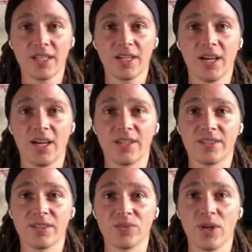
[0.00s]

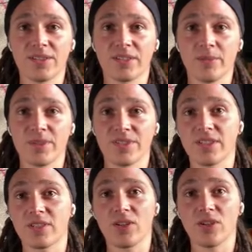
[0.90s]
Dylan Wright, to come and
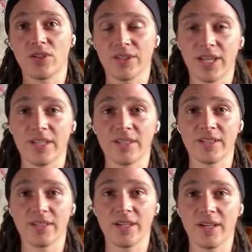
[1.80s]
sing along on that.
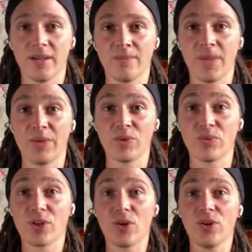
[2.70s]
And we
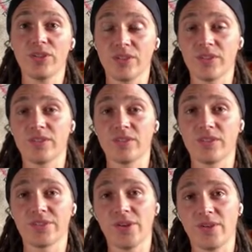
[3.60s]
recorded the
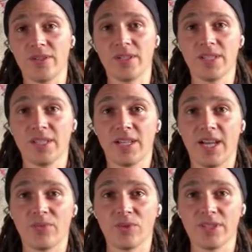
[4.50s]
song
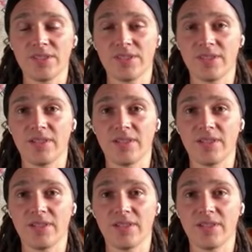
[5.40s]
and released it,